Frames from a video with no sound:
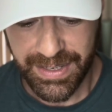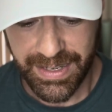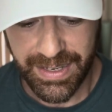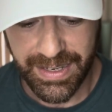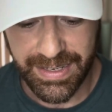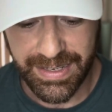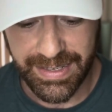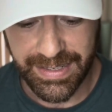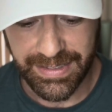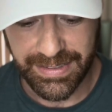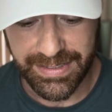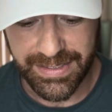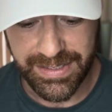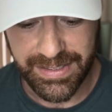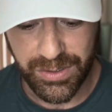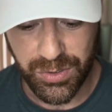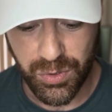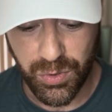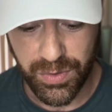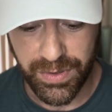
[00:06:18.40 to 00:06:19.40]
Let's
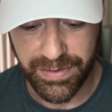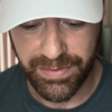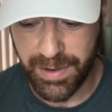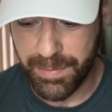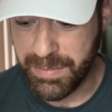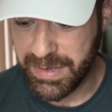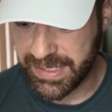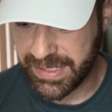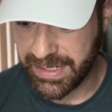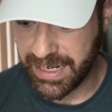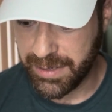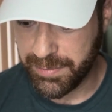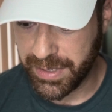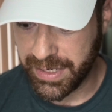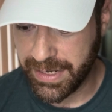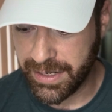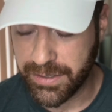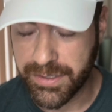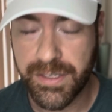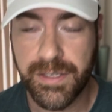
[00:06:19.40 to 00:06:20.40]
see if I'm missing
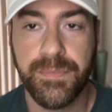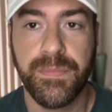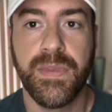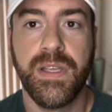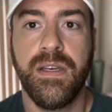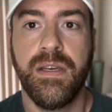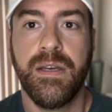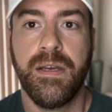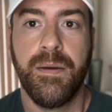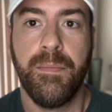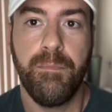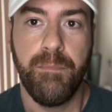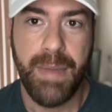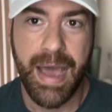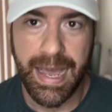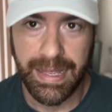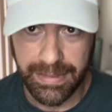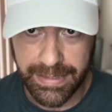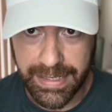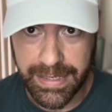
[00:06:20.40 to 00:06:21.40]
anybody else.
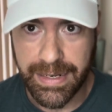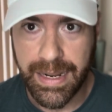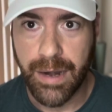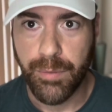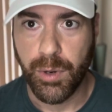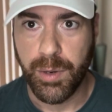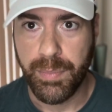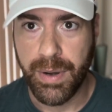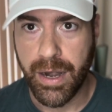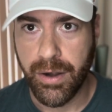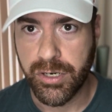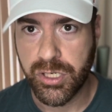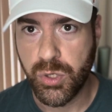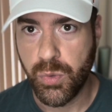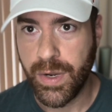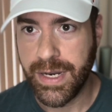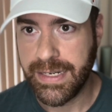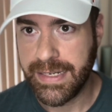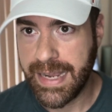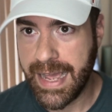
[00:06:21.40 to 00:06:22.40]
Matt Lee and Henry Parrish
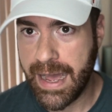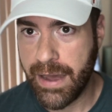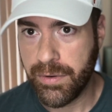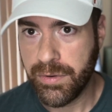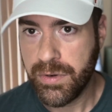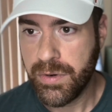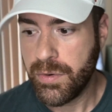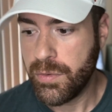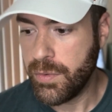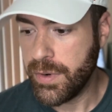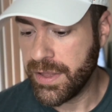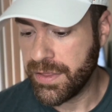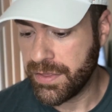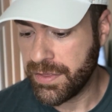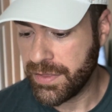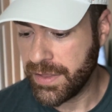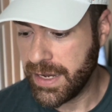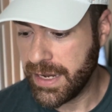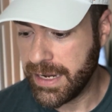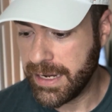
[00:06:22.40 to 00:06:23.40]
went down
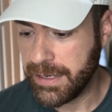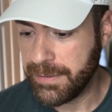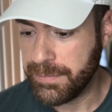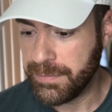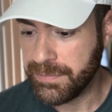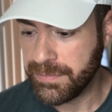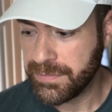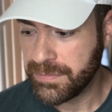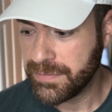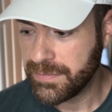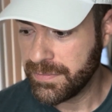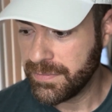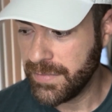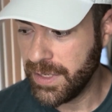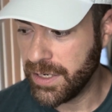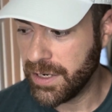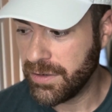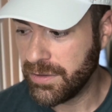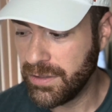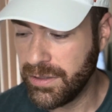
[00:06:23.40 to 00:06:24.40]
with,
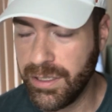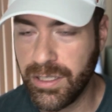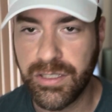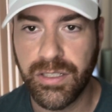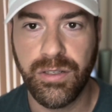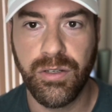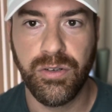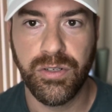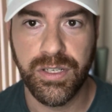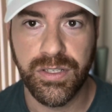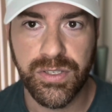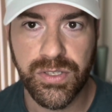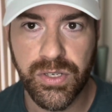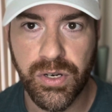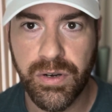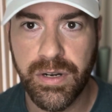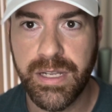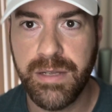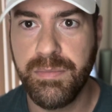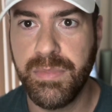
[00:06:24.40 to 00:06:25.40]
looked a little
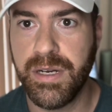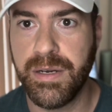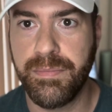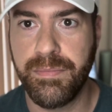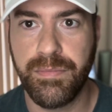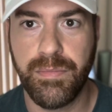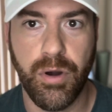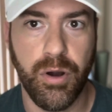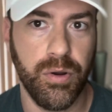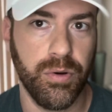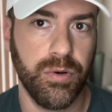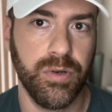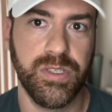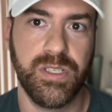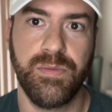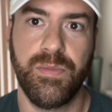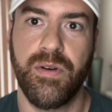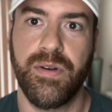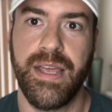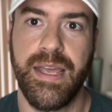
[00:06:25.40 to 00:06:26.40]
concerning, but Mario
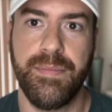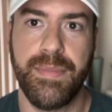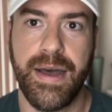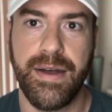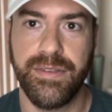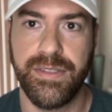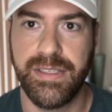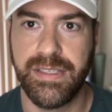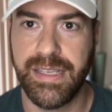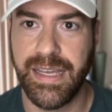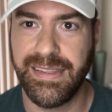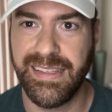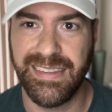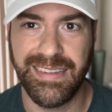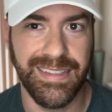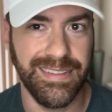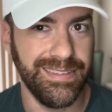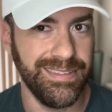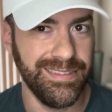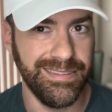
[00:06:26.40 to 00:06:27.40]
Cristobal came out and said
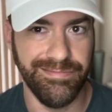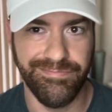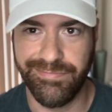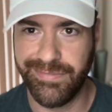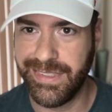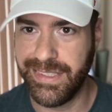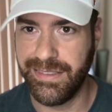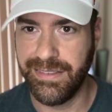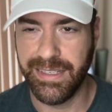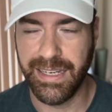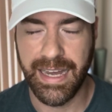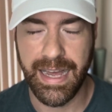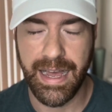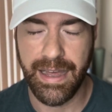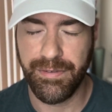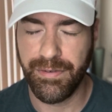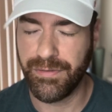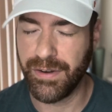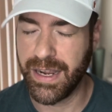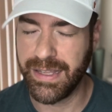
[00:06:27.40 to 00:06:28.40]
that
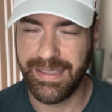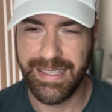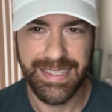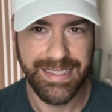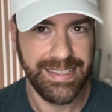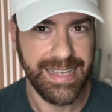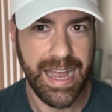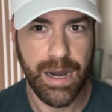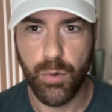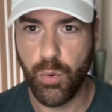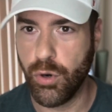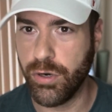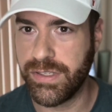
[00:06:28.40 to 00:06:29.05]
I forgot the exact